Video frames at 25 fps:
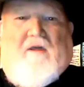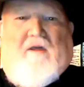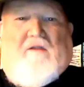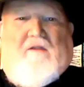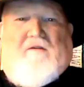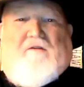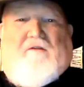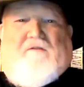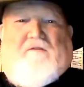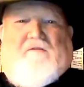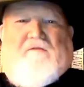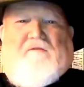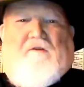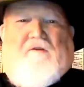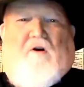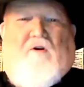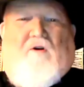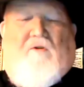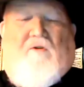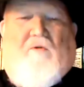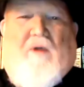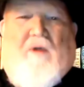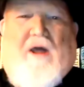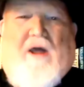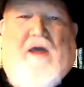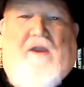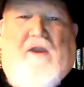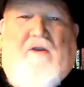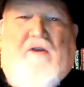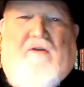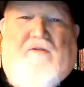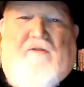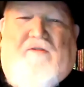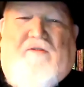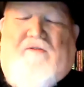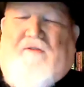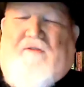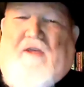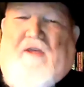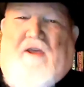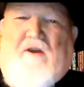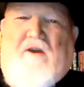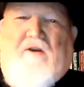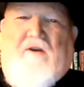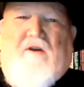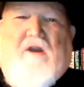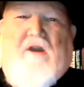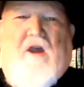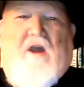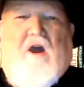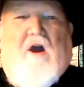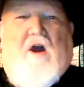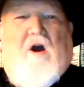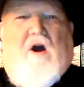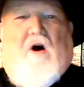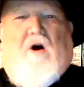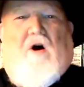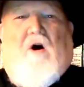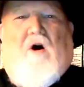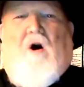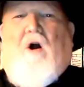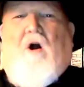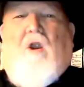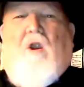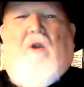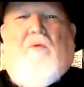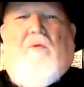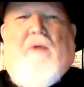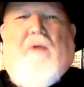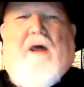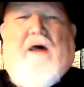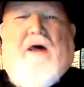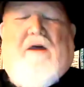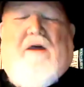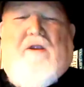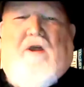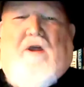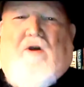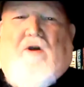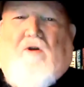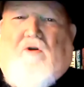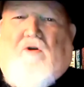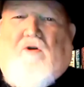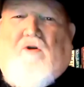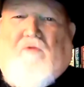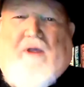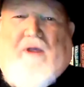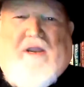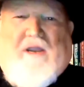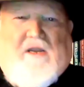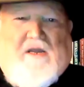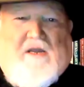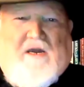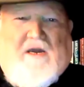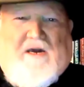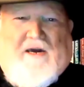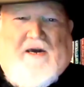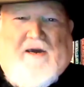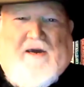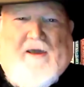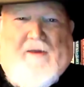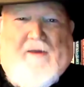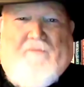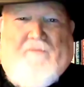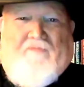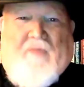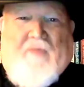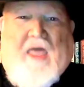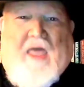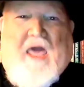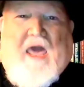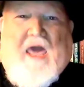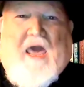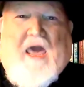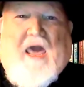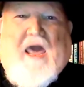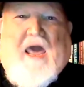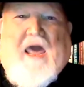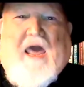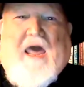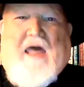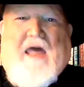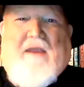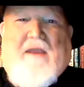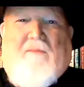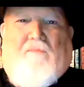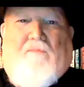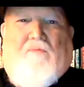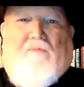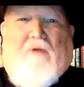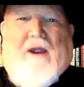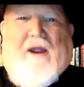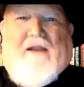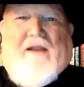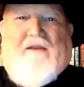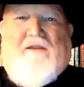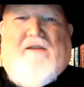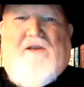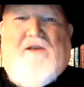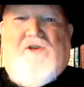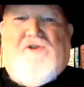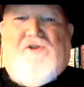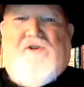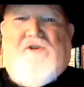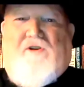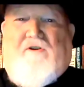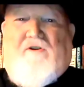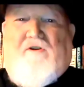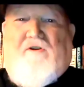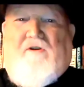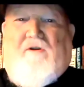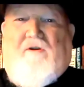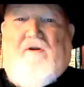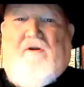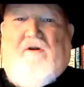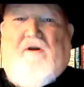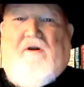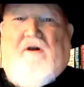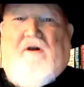the songwriter, singer, all around great guy, and practitioner